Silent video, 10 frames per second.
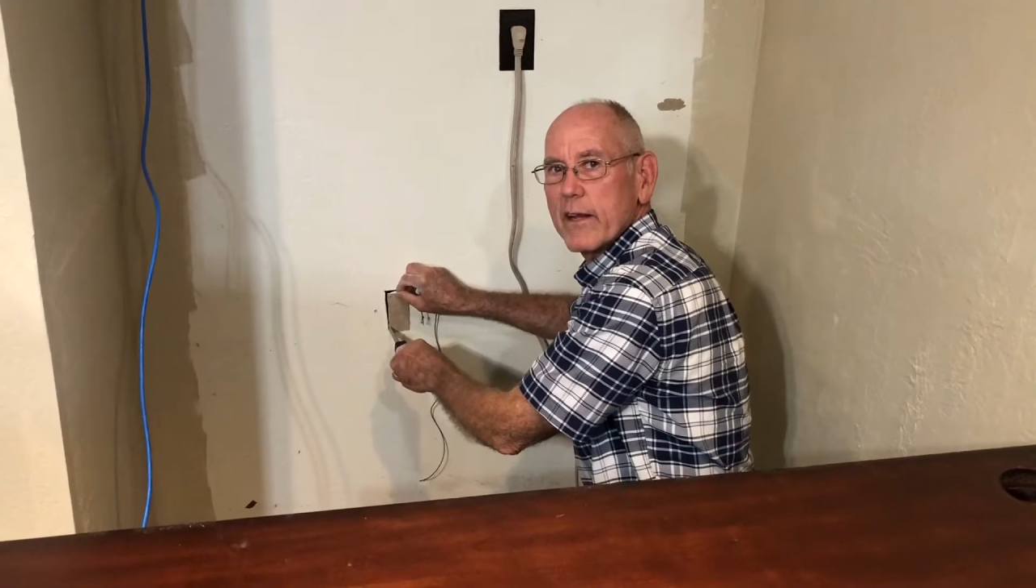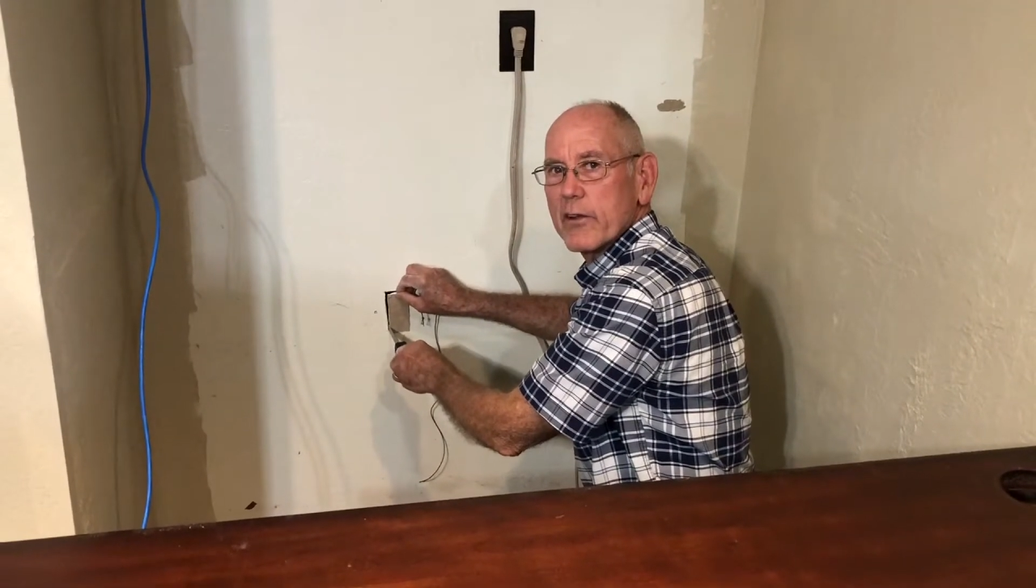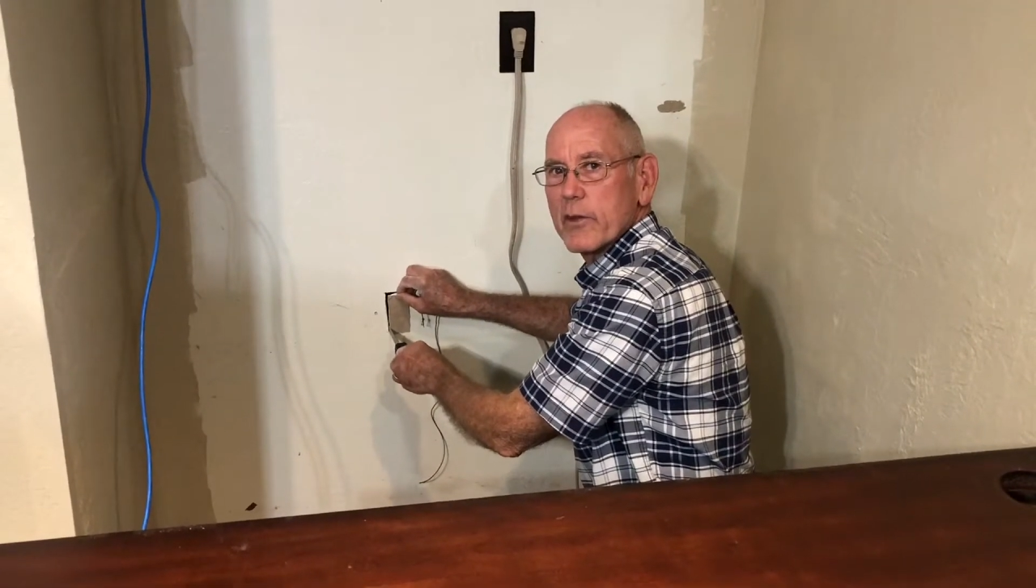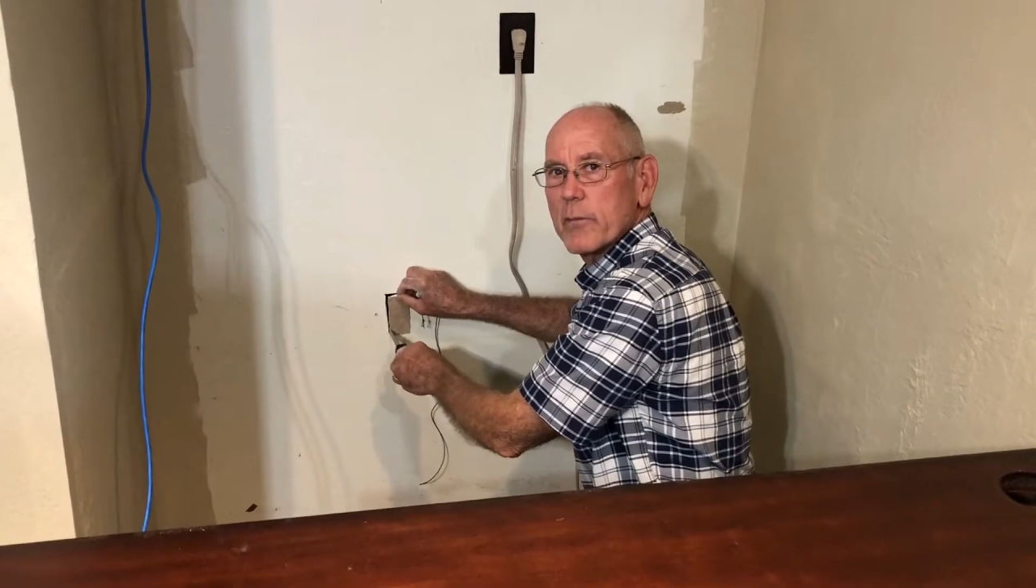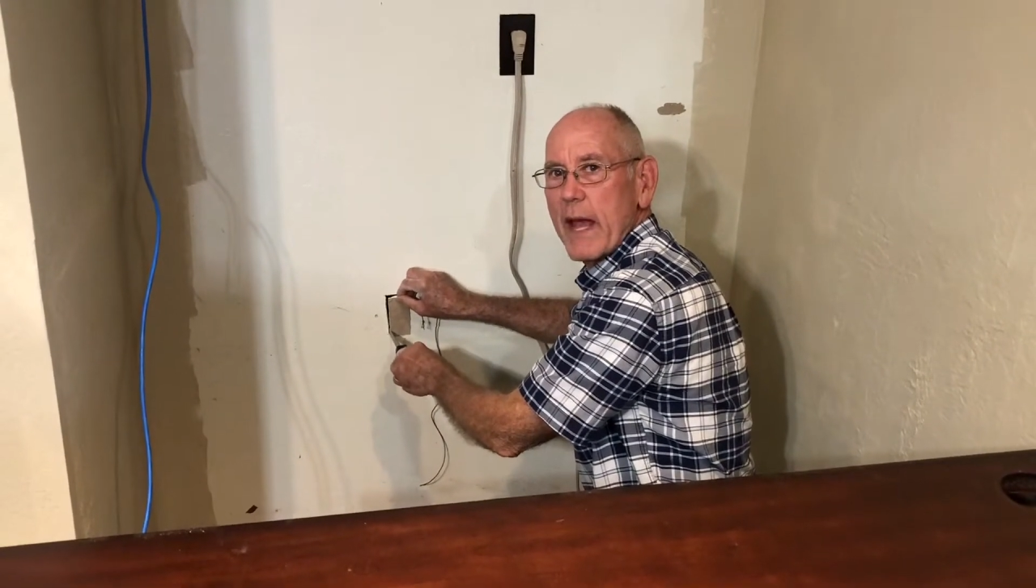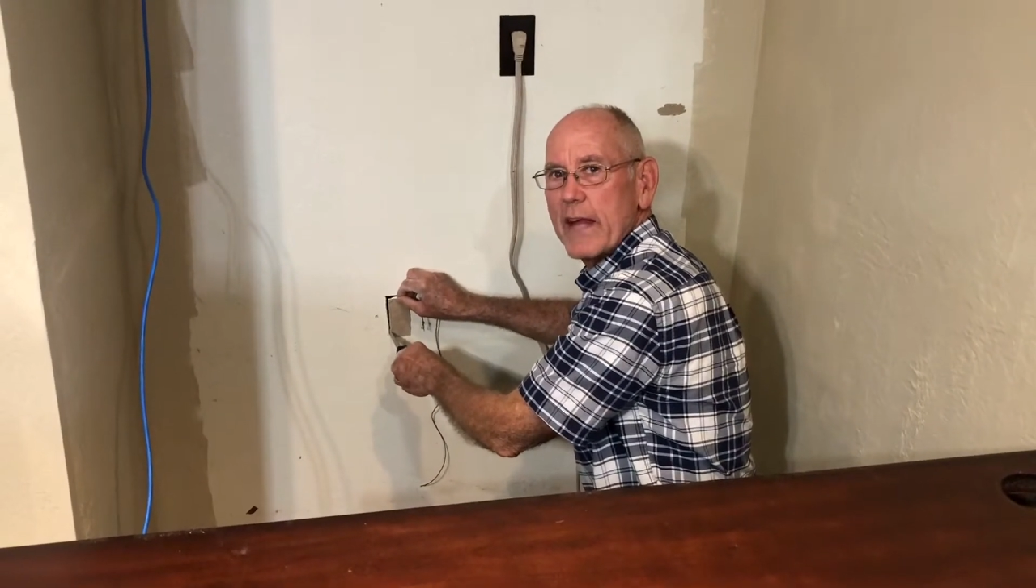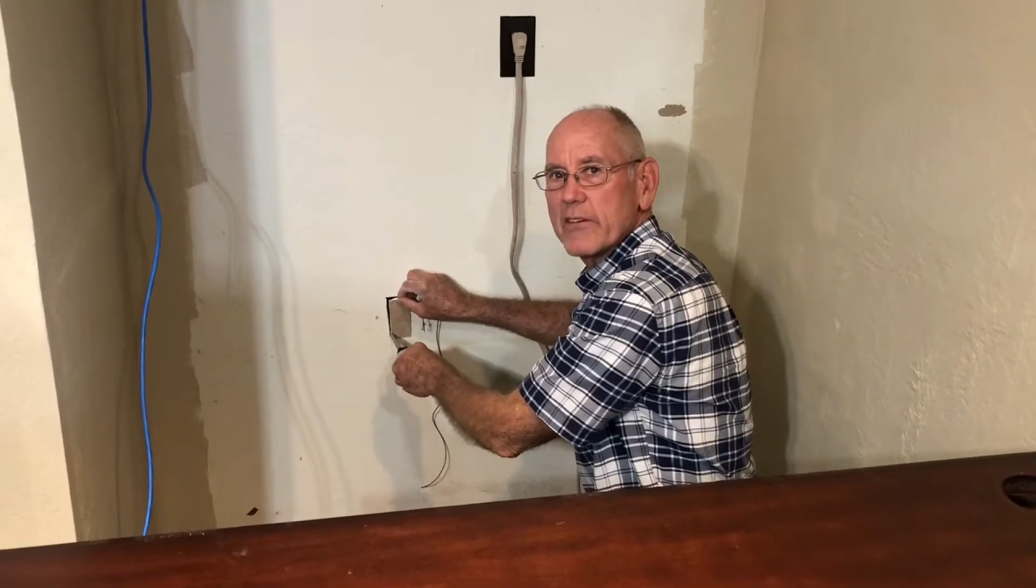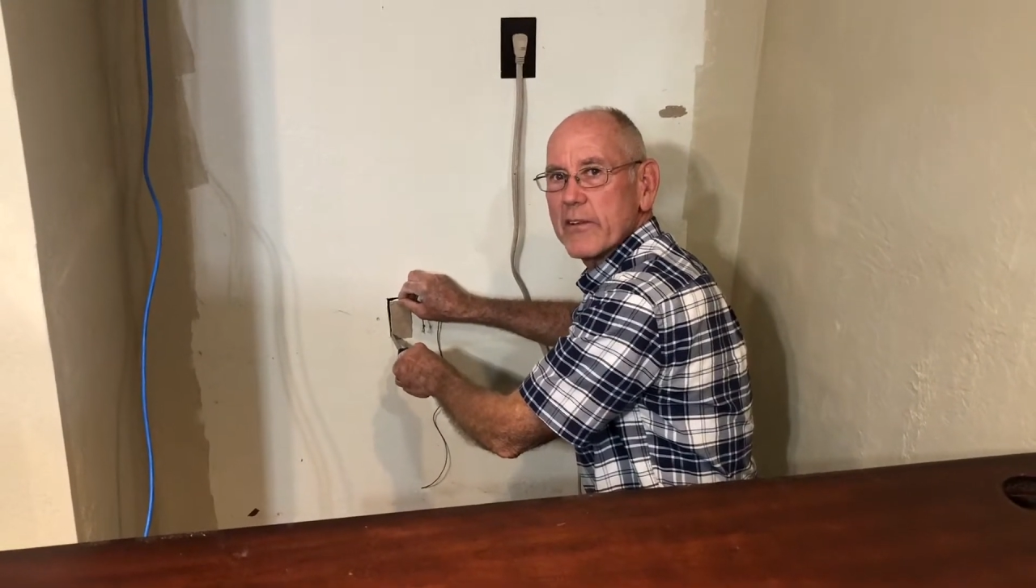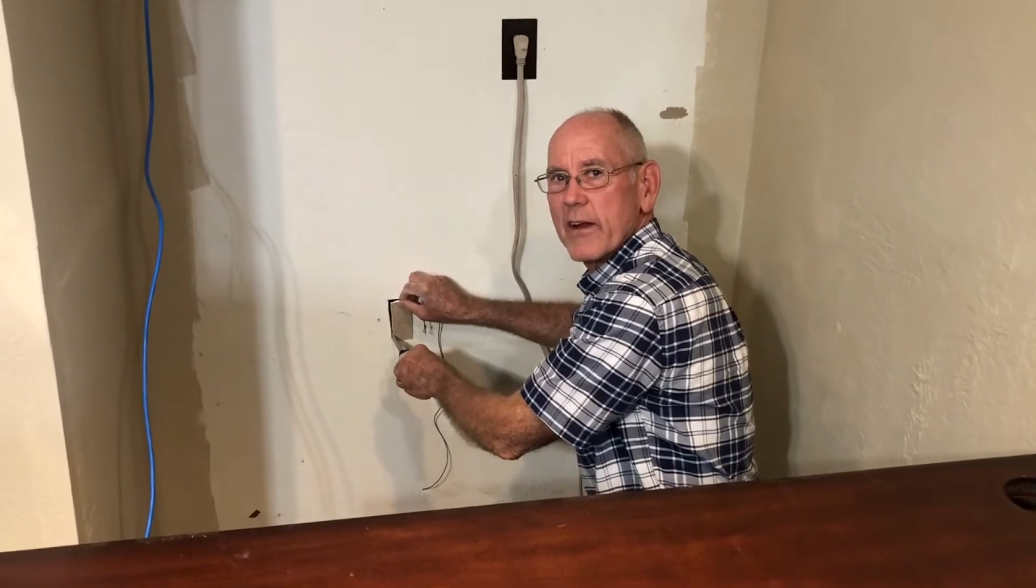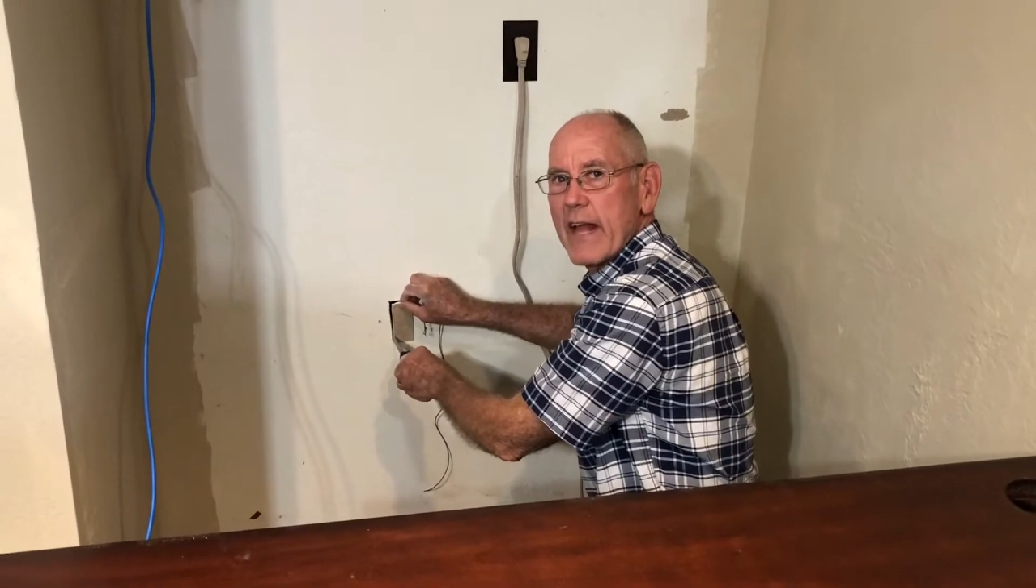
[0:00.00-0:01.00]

good patch in there and